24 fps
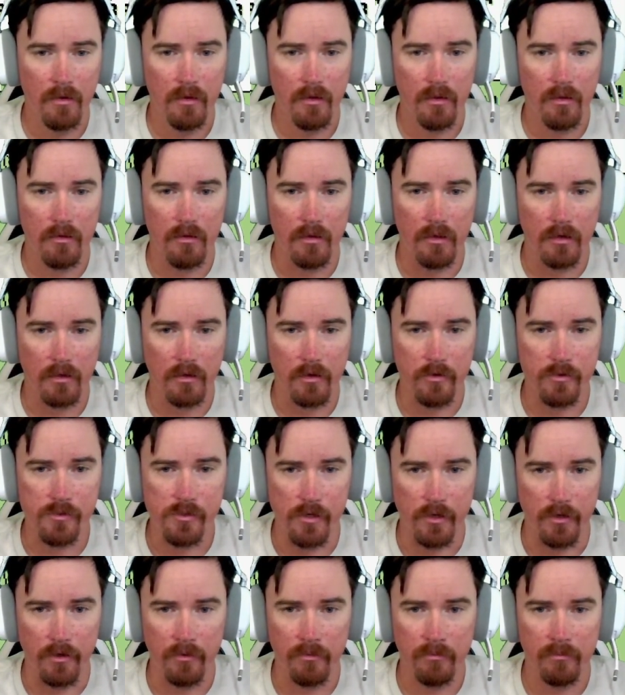Then it goes
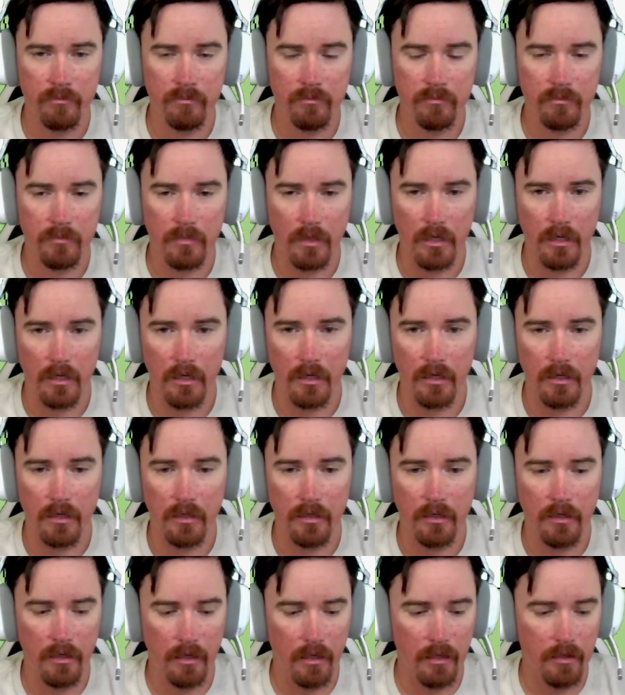here.
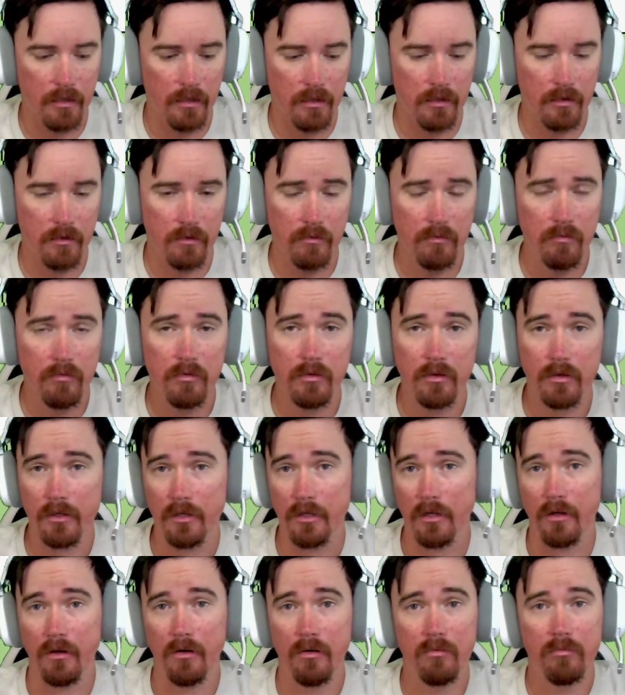And then, you
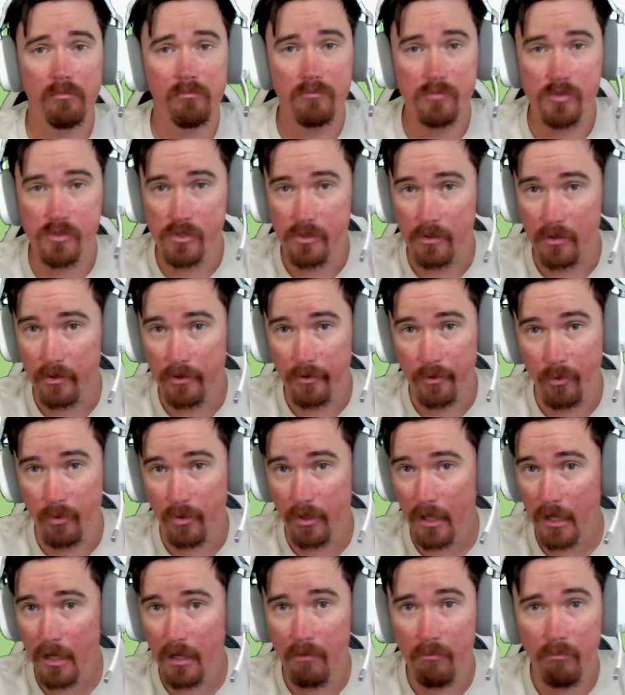know, start new
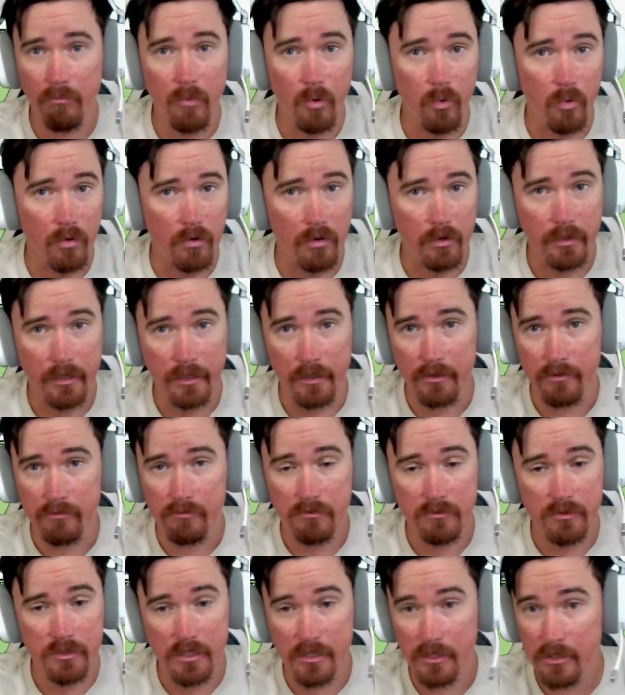game or
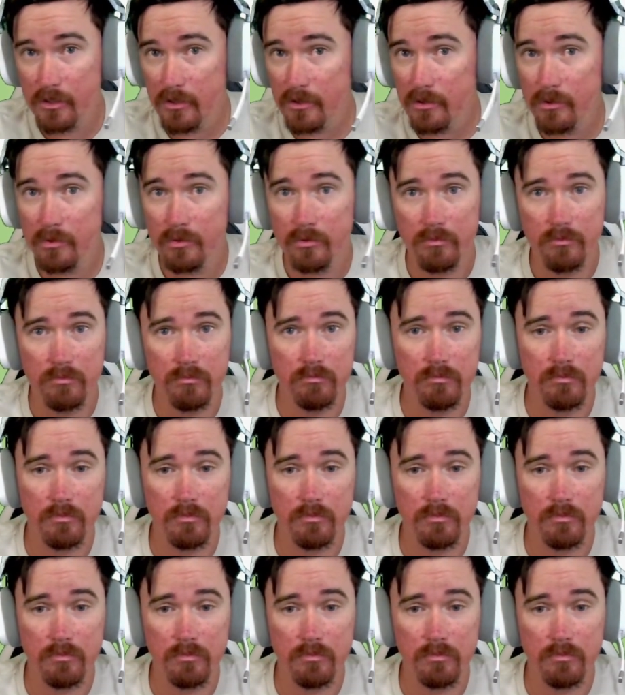continue.